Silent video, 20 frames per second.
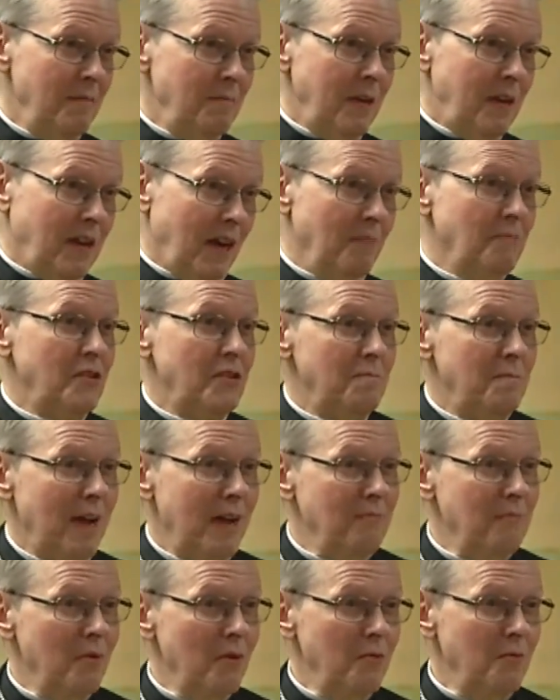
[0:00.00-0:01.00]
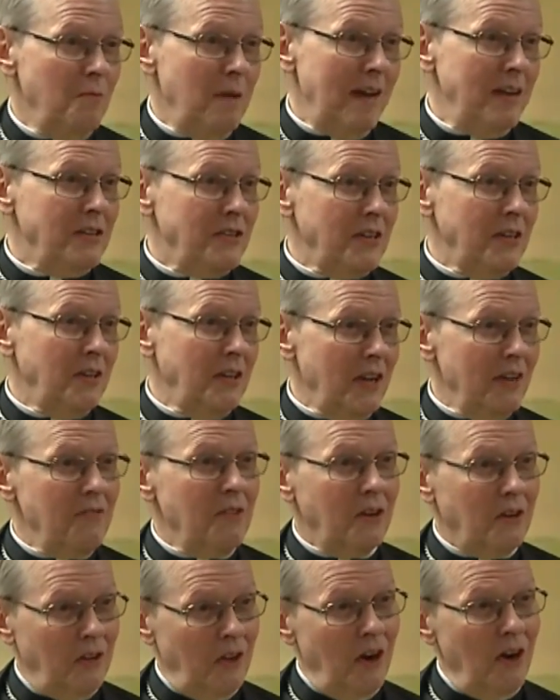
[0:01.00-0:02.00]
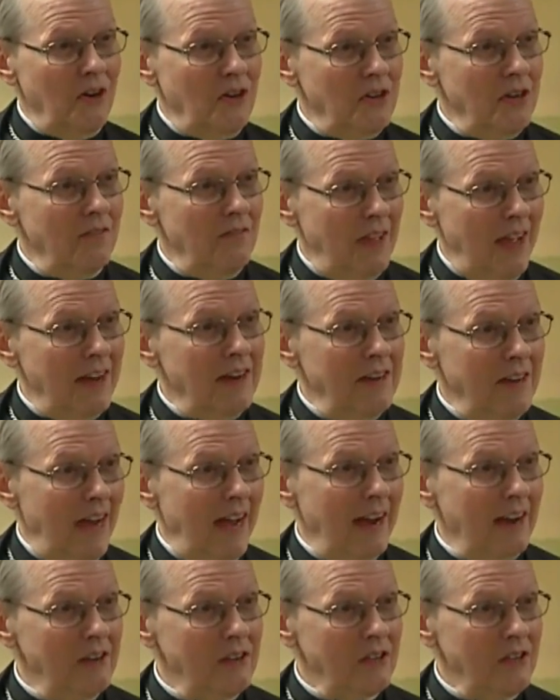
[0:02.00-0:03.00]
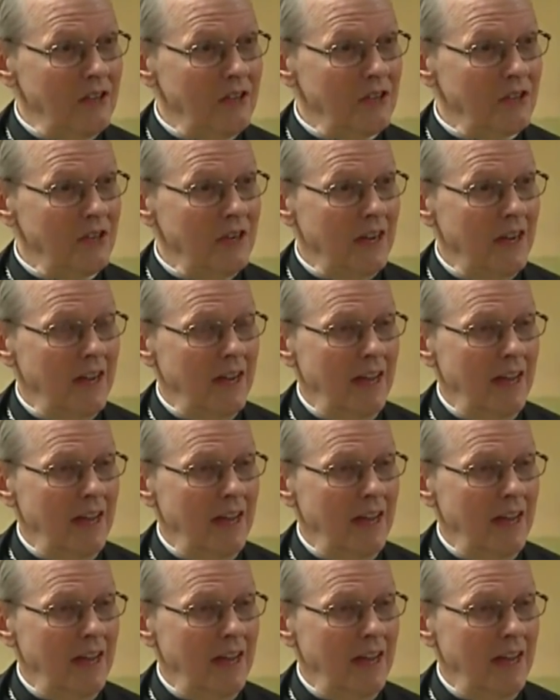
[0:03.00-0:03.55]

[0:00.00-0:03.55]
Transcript: becomes a member basically of the clergy of that diocese,